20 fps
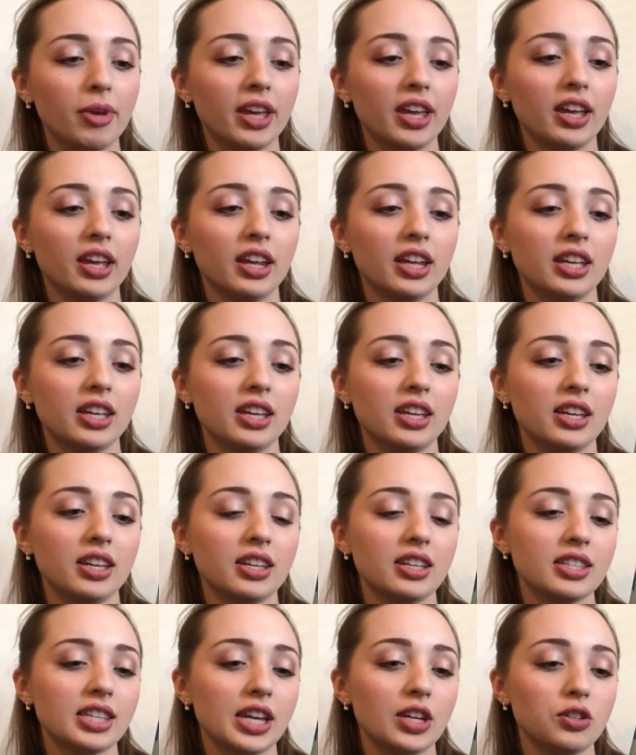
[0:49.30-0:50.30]
It
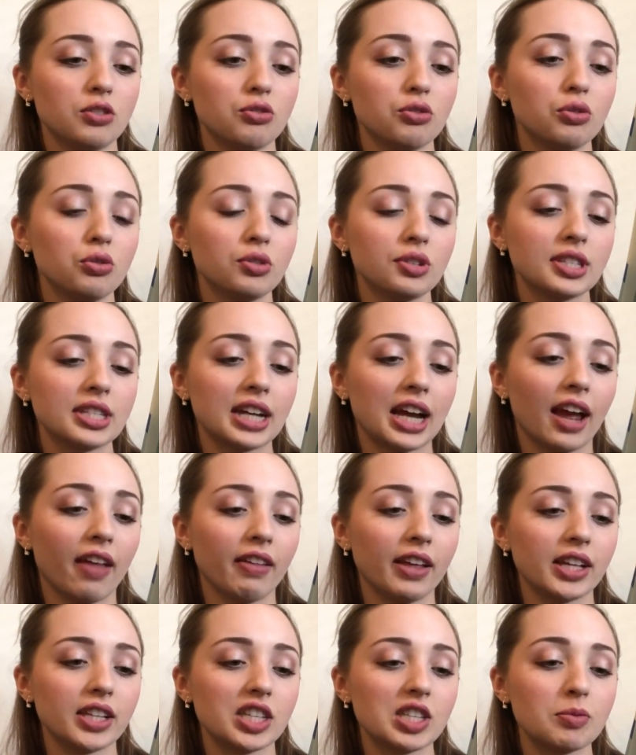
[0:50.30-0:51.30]
is a dual
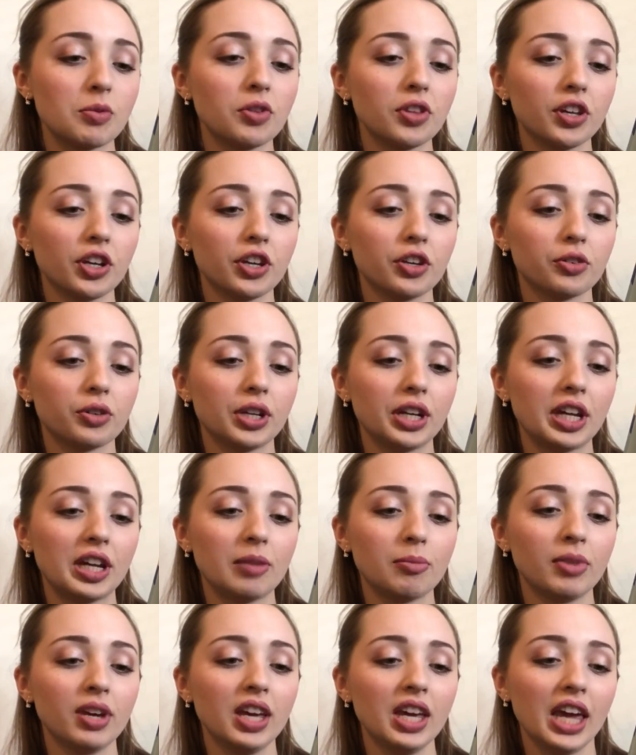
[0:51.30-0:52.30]
styling smoothing
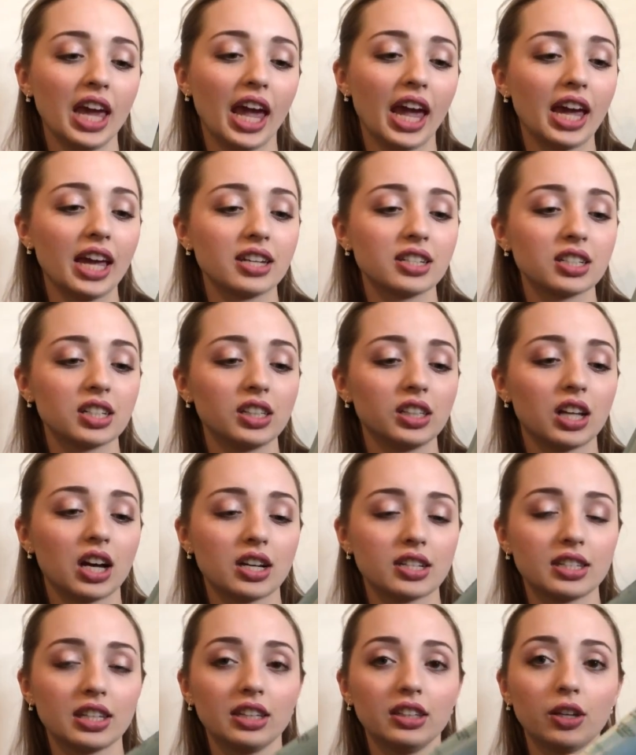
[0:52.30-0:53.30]
cream and
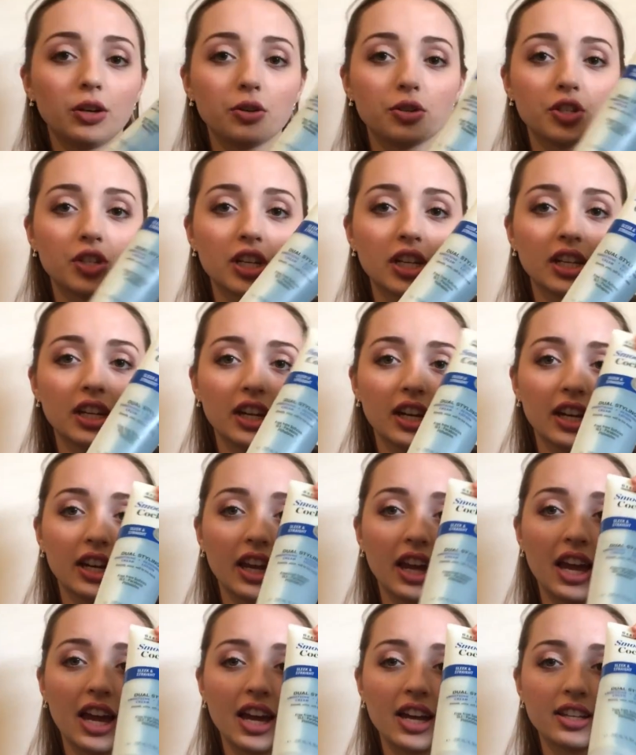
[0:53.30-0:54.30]
glossing lotion, and
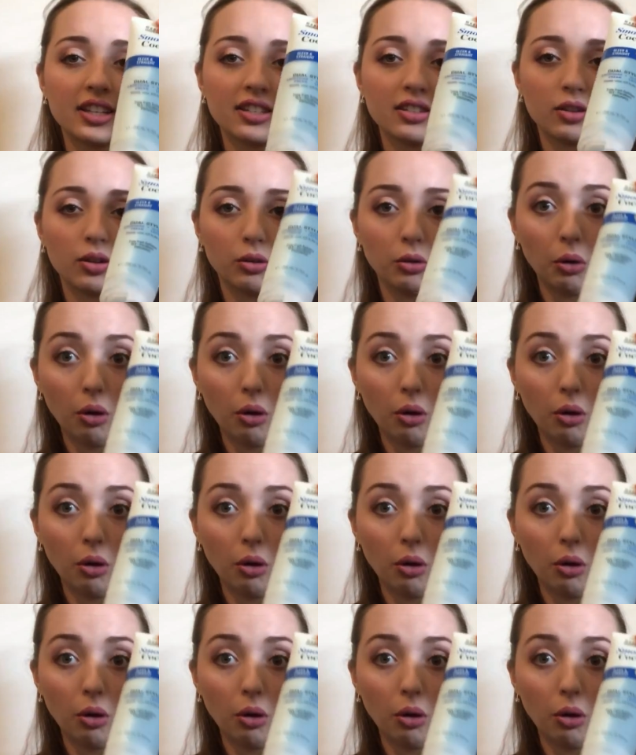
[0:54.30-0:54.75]
it has